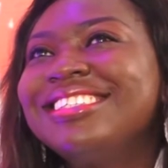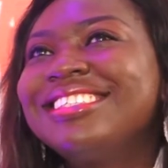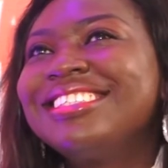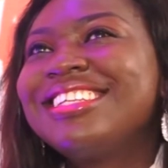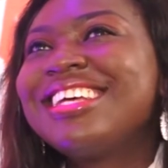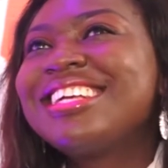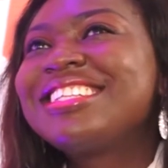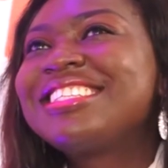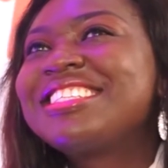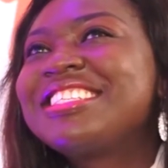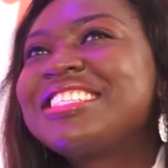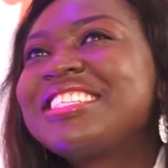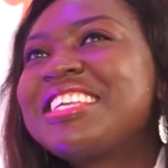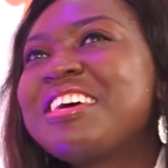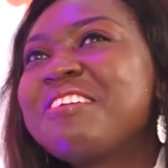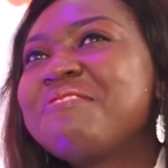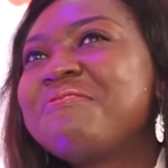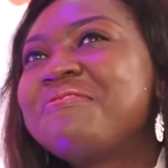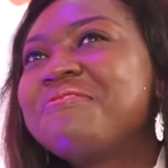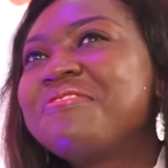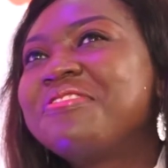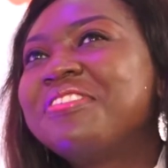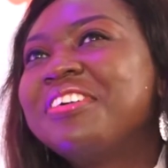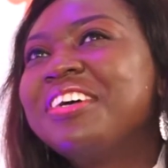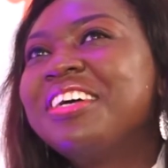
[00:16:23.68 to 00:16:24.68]
That's tough,
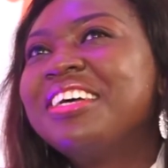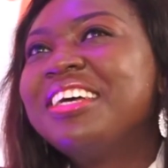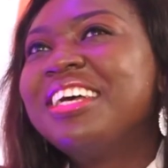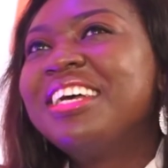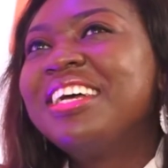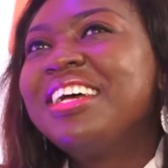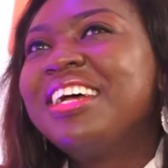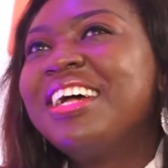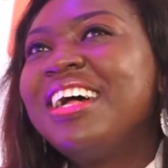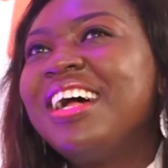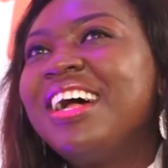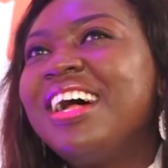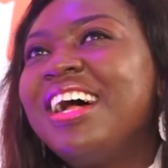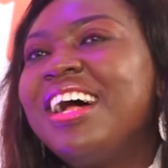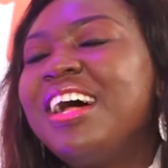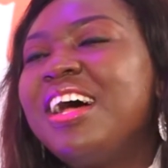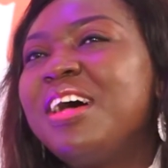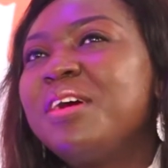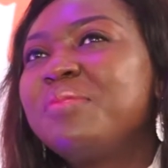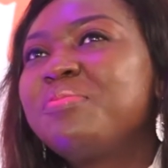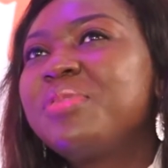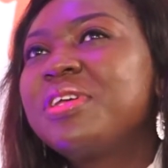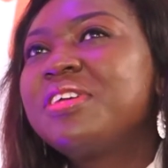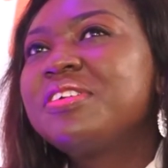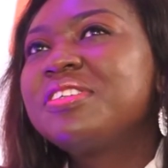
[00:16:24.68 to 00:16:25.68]

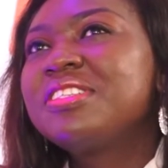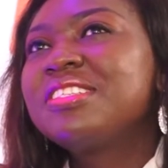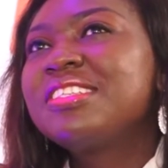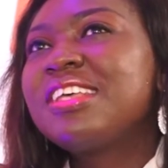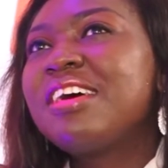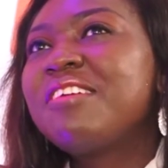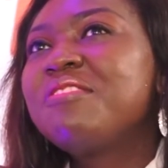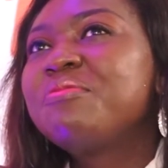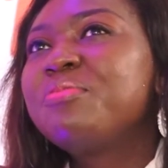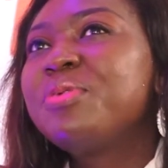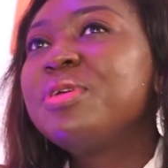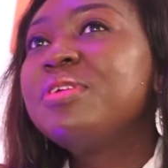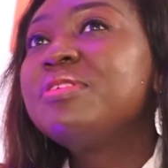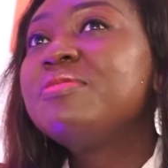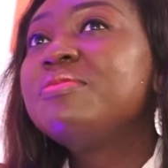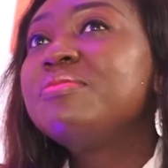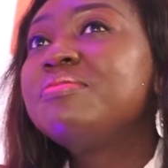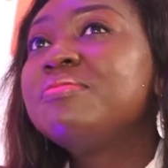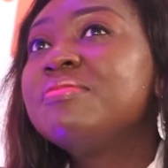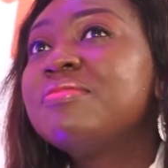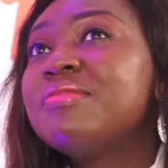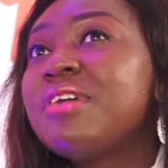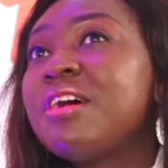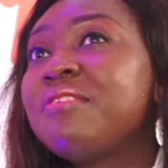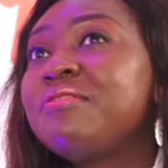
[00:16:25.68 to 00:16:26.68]
because I've
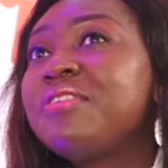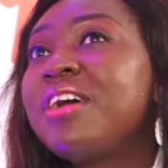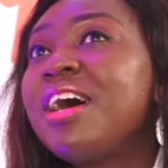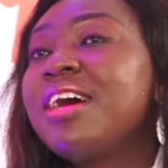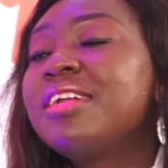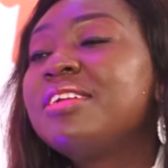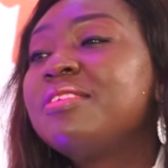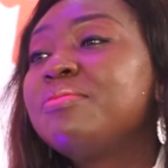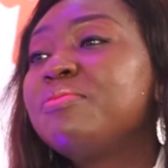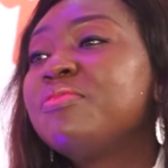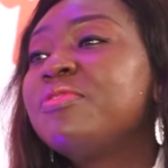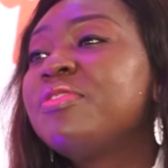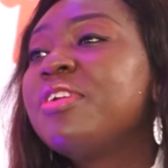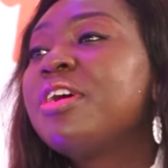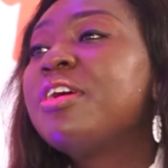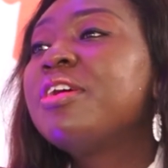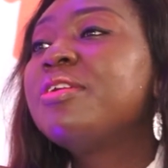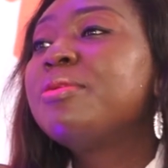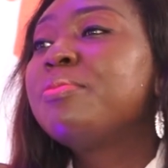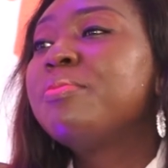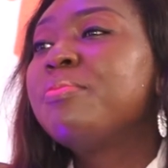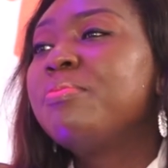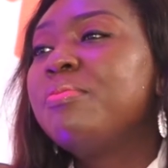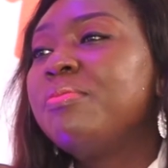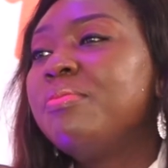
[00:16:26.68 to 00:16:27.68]
had
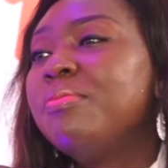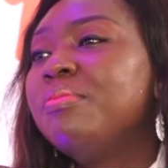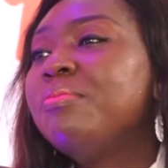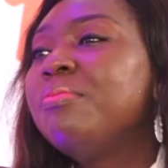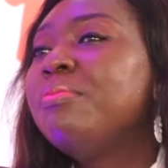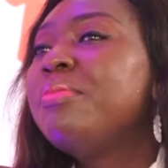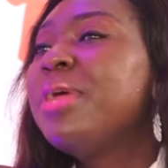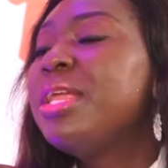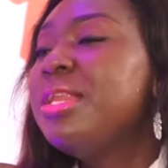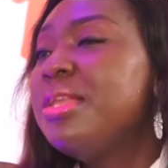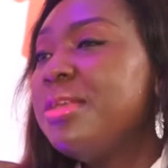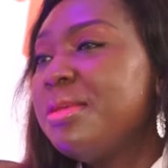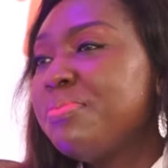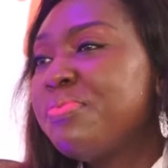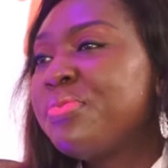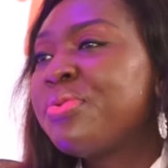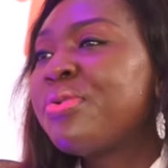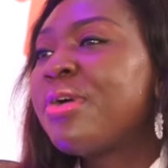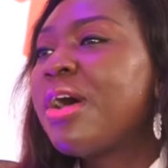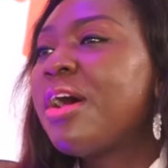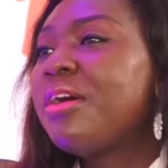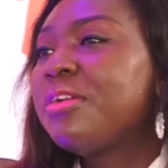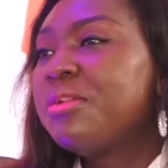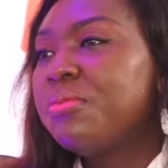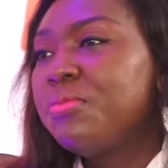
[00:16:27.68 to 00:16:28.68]
very many
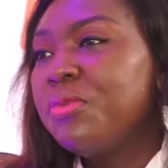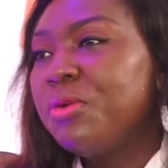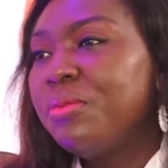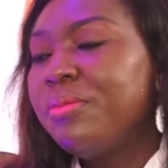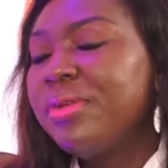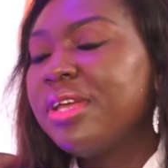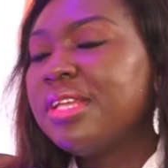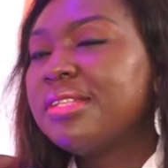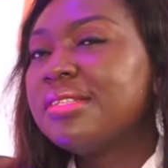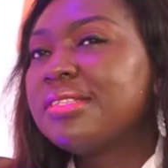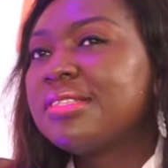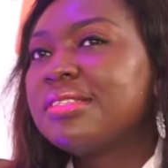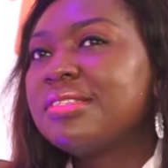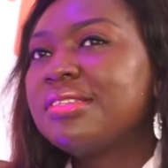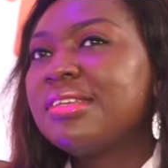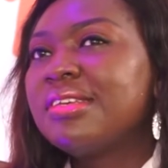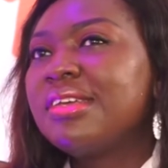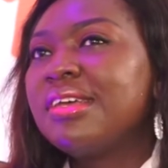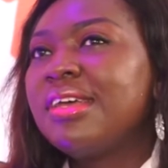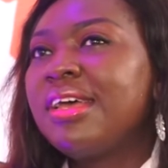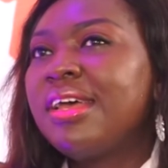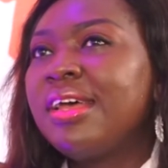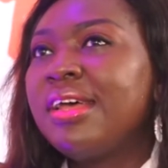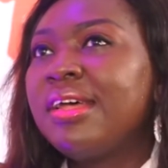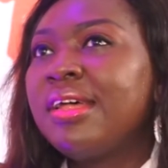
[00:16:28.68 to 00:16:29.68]
proud moments.
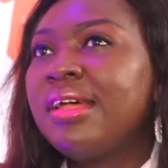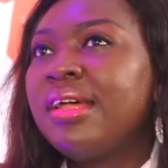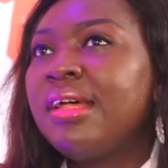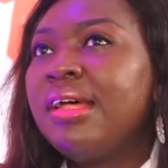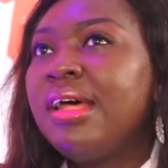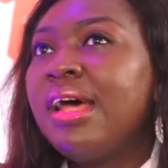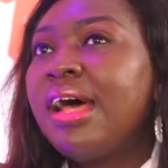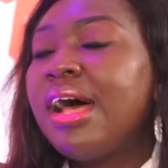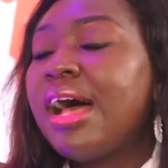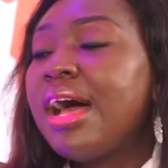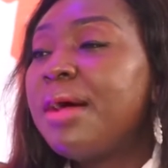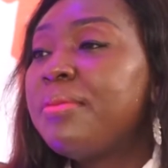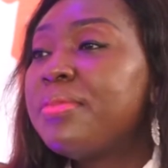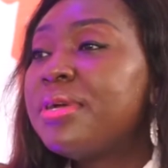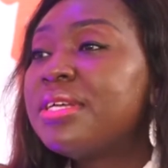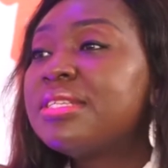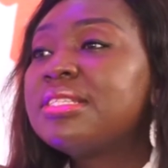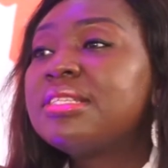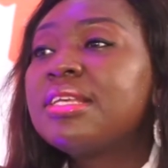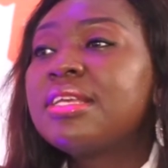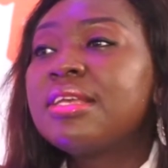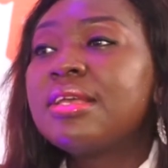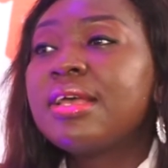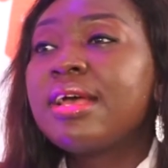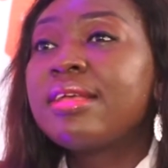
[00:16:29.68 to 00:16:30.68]
I
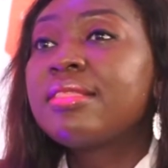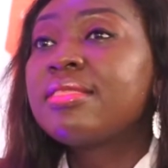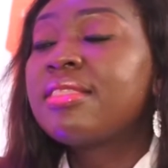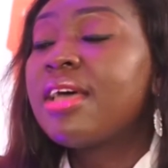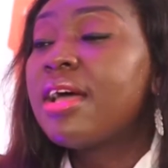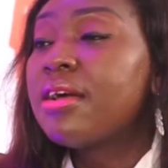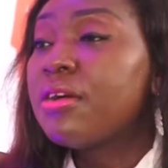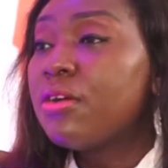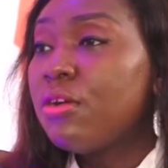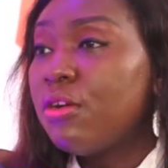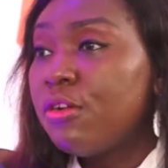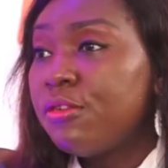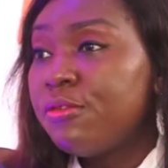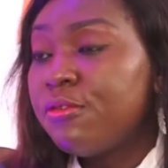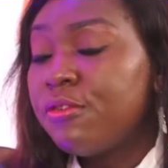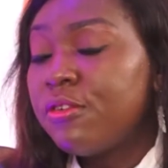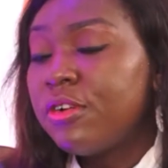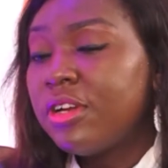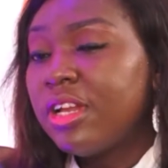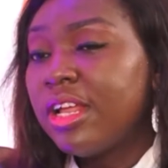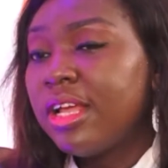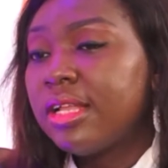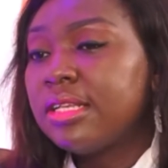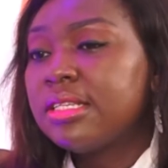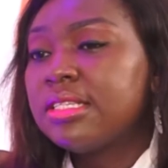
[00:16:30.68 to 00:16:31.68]
must say, I thank God
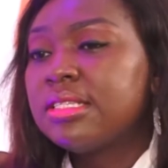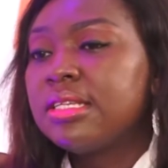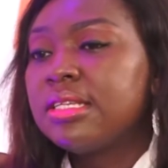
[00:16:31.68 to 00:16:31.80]
for that.